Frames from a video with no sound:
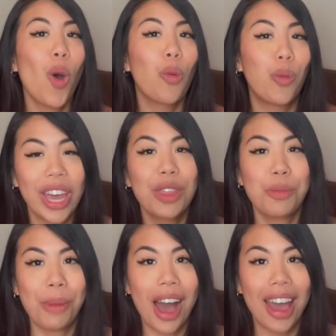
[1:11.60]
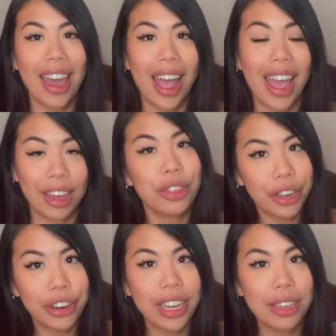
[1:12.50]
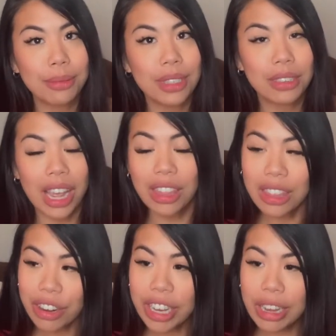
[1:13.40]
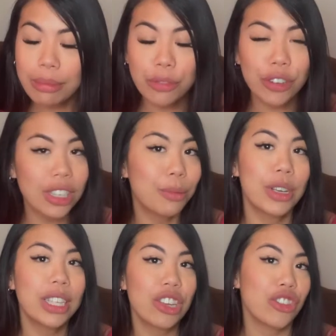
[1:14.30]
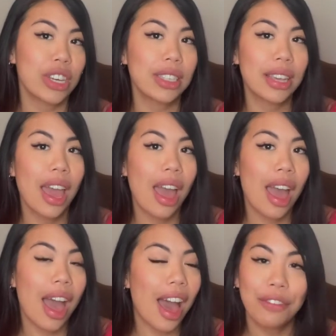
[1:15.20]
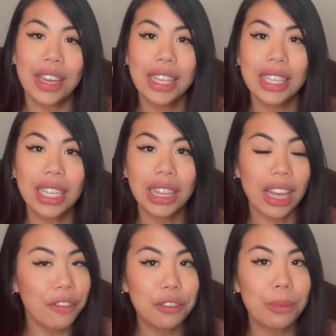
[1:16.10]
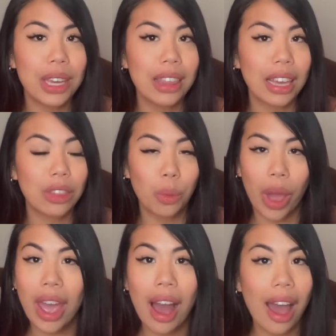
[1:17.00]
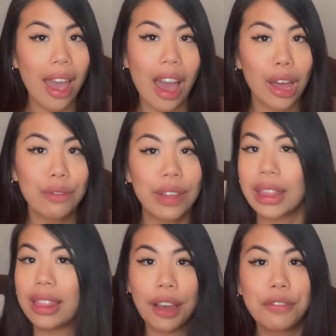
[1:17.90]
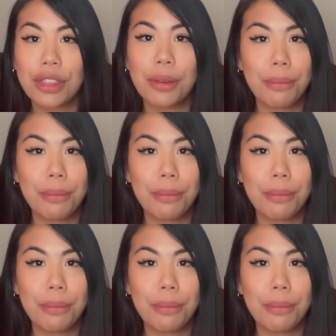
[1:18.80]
with my anthuriums. Anthuriums, for some reason, just haven't loved me like the way I have loved them